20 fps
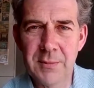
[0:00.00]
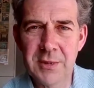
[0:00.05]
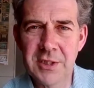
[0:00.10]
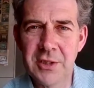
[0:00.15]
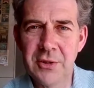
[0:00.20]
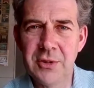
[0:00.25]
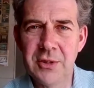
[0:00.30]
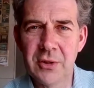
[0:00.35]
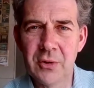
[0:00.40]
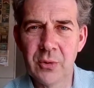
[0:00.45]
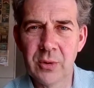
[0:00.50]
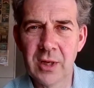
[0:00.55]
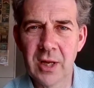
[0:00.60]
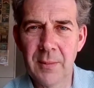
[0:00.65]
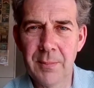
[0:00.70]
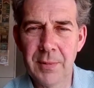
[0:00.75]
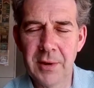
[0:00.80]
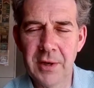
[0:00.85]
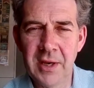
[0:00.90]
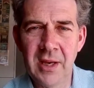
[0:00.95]
pharmaceutical
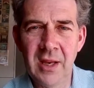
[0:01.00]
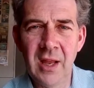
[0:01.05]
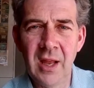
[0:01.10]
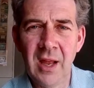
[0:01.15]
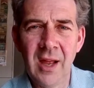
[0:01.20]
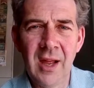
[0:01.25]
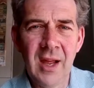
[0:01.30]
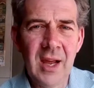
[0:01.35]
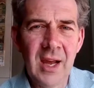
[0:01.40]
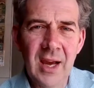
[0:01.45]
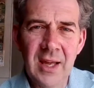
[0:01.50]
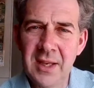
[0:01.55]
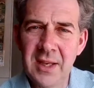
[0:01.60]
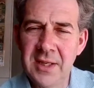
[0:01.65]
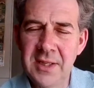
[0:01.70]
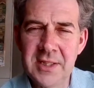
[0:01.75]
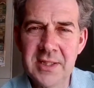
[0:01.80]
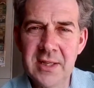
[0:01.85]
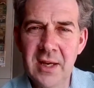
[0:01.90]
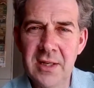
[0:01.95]
company.
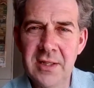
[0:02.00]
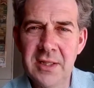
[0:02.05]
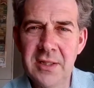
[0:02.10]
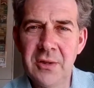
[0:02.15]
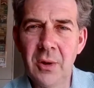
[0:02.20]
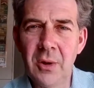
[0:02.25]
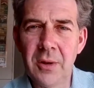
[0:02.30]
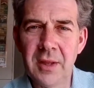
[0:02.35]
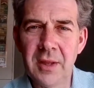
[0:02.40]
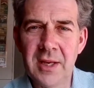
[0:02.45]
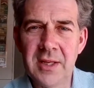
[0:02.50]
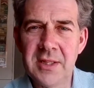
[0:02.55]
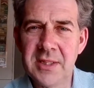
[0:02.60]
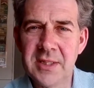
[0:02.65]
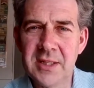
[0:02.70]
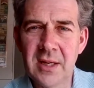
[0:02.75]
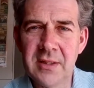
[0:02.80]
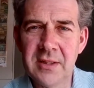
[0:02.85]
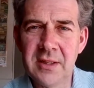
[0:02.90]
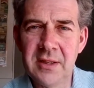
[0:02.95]
And they decided not. They
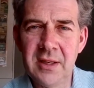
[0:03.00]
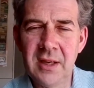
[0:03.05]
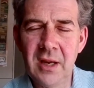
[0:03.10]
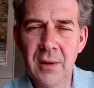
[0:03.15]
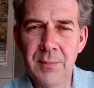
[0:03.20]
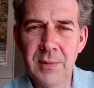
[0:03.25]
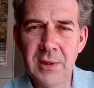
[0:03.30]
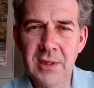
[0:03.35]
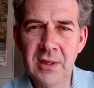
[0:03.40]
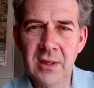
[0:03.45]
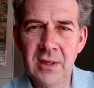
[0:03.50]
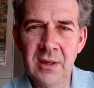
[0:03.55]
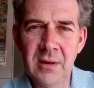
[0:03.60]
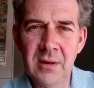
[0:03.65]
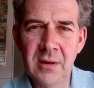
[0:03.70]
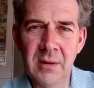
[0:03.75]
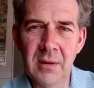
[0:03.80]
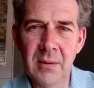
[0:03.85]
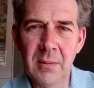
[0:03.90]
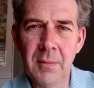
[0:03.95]
decided the
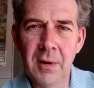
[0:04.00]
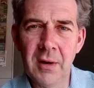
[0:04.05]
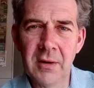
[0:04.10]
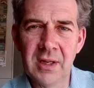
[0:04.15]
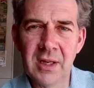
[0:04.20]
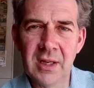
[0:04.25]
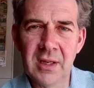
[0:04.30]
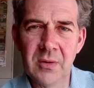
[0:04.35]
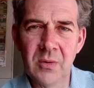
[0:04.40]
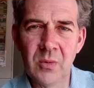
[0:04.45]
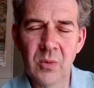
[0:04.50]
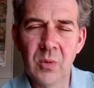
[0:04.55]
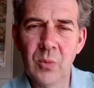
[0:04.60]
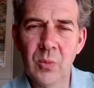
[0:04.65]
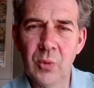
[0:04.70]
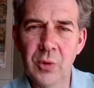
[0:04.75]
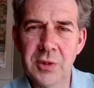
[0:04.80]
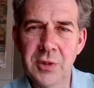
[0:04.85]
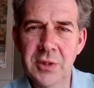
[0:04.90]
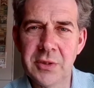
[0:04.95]
Armenian market
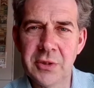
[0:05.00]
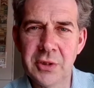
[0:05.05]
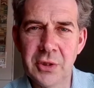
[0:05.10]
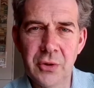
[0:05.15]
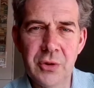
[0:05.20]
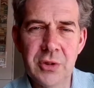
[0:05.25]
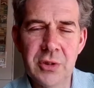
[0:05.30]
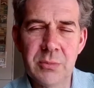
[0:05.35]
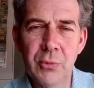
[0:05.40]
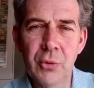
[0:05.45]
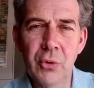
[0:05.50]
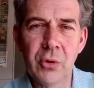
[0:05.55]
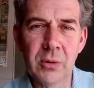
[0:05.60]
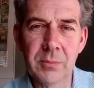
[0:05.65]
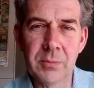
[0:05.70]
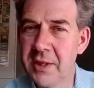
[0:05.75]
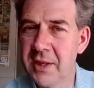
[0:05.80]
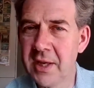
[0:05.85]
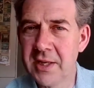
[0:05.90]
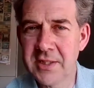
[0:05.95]
was too
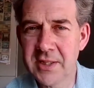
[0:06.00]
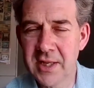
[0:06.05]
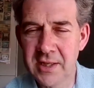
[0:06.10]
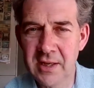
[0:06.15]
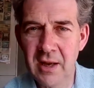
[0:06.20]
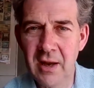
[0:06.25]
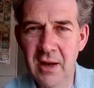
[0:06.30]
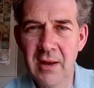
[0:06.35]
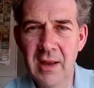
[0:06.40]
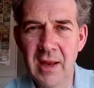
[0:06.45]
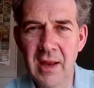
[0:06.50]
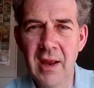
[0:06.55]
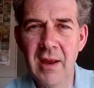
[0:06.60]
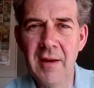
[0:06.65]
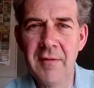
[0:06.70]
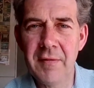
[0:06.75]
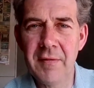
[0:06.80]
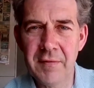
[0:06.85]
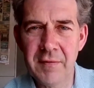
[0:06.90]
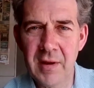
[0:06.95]
small. But they said
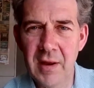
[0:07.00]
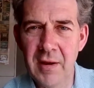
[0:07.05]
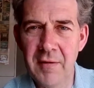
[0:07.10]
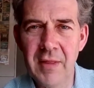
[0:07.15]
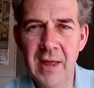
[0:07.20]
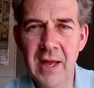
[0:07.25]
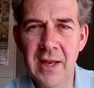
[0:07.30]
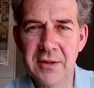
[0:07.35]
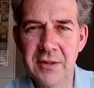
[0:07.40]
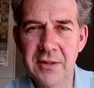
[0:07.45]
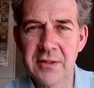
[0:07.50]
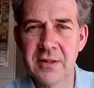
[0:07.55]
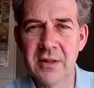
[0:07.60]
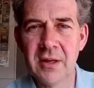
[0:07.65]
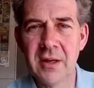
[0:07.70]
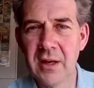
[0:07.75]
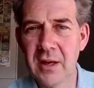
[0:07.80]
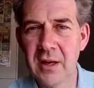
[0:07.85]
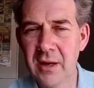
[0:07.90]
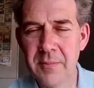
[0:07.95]
if if that
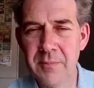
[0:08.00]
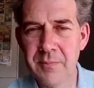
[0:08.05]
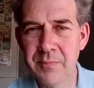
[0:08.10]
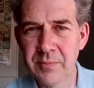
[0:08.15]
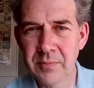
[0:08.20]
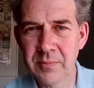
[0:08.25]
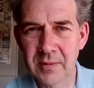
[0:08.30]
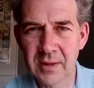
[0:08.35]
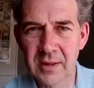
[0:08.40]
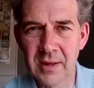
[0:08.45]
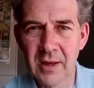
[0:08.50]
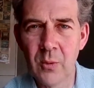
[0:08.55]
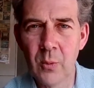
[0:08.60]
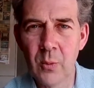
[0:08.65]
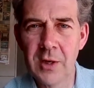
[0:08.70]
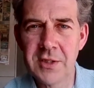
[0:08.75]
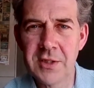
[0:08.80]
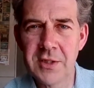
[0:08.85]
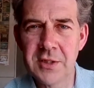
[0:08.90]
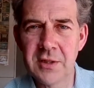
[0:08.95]
um,
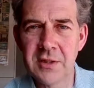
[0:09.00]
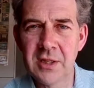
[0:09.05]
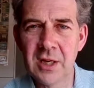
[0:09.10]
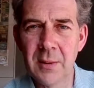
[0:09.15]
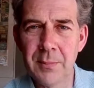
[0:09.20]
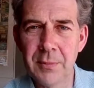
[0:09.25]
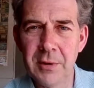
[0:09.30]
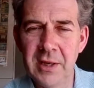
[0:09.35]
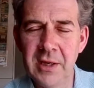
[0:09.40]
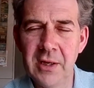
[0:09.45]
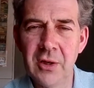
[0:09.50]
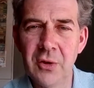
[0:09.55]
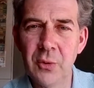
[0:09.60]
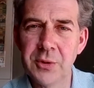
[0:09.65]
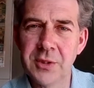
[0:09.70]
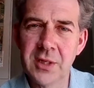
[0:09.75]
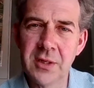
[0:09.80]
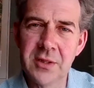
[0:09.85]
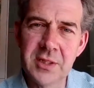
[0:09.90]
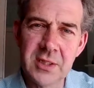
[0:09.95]
Western company could
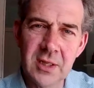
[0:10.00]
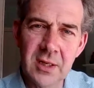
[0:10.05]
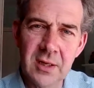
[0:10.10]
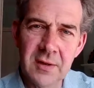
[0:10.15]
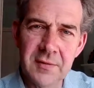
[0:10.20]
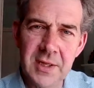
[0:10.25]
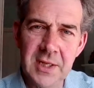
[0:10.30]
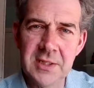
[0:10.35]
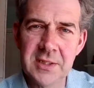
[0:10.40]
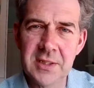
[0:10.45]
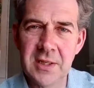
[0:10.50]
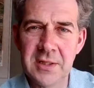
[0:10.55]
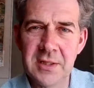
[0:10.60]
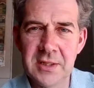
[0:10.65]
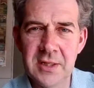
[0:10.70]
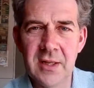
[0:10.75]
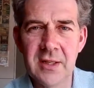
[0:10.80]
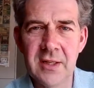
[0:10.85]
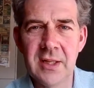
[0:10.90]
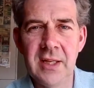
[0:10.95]
also serve
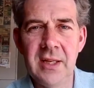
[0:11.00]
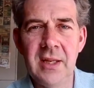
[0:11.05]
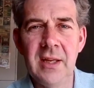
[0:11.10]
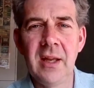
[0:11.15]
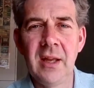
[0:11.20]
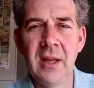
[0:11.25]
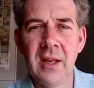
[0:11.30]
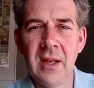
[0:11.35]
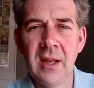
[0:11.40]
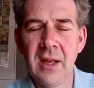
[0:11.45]
Eastern Turkey,